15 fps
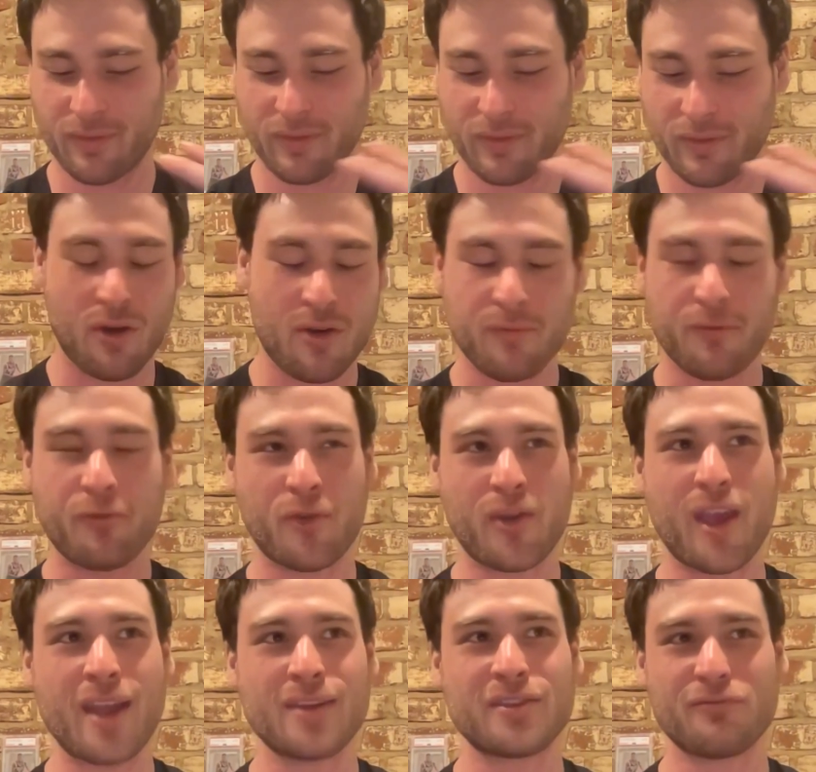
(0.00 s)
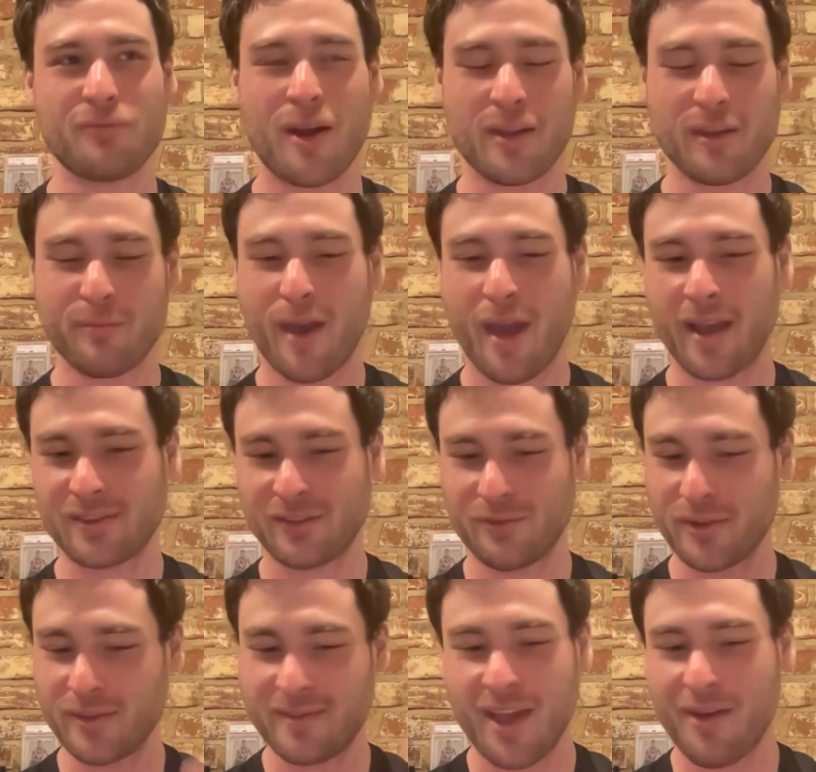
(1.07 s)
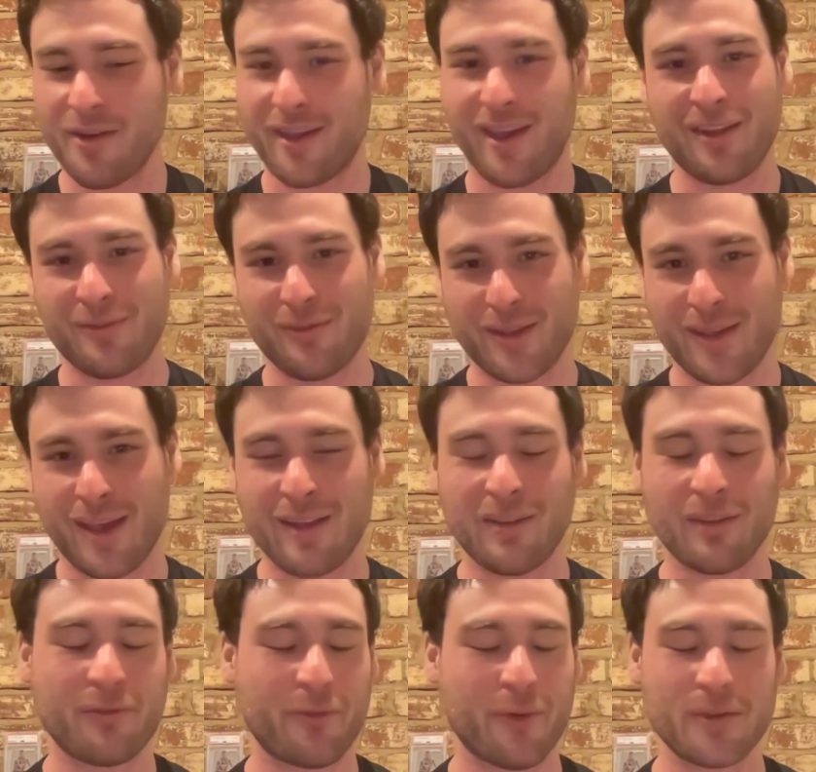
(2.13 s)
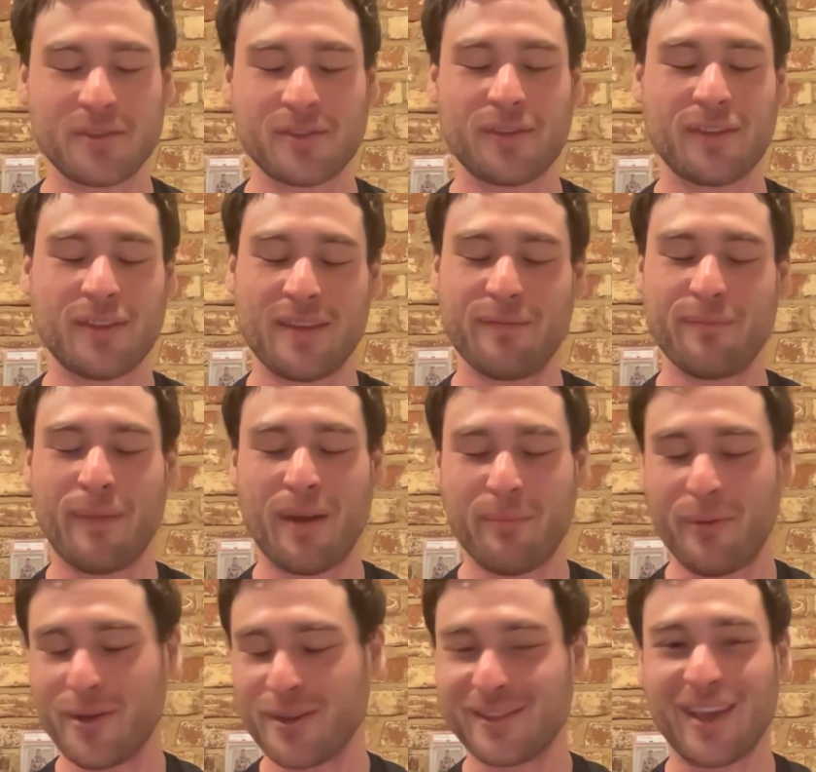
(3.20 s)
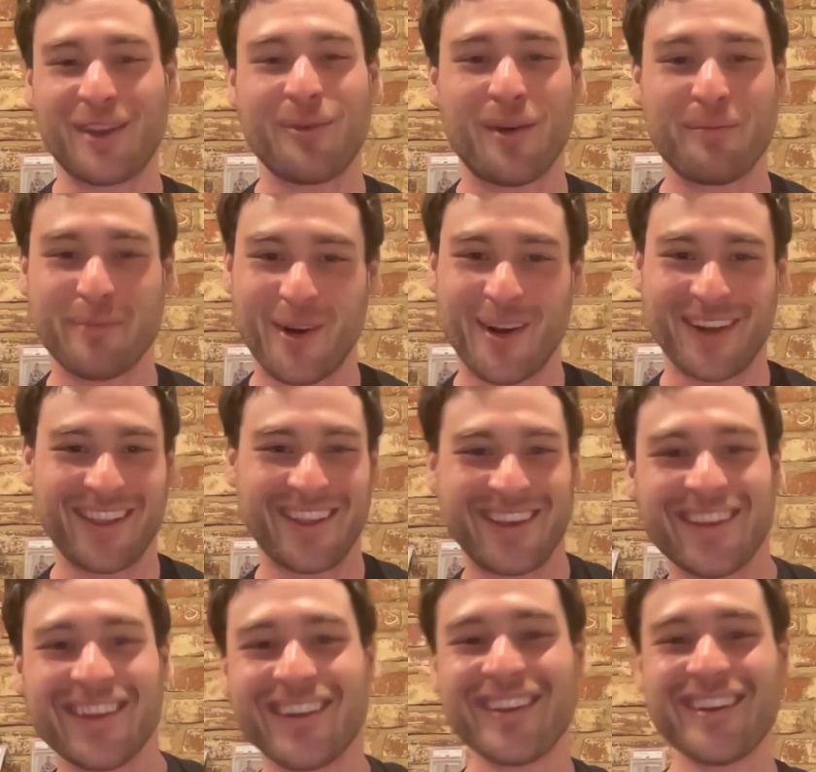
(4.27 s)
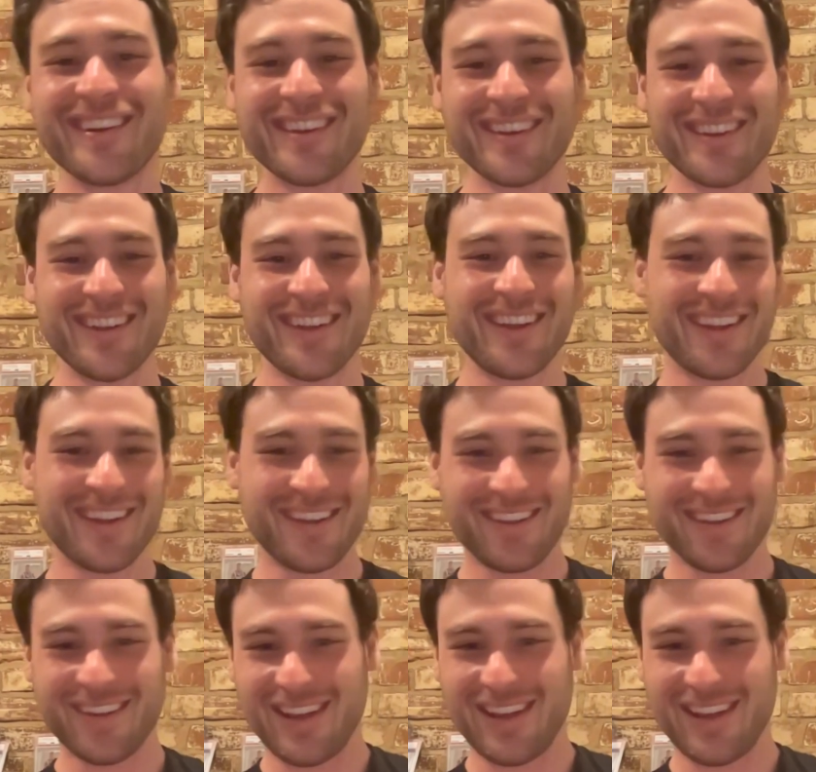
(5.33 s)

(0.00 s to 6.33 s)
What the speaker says: current free agent running backs who are Derrick Henry and unfortunately my boy Saquon Barkley. And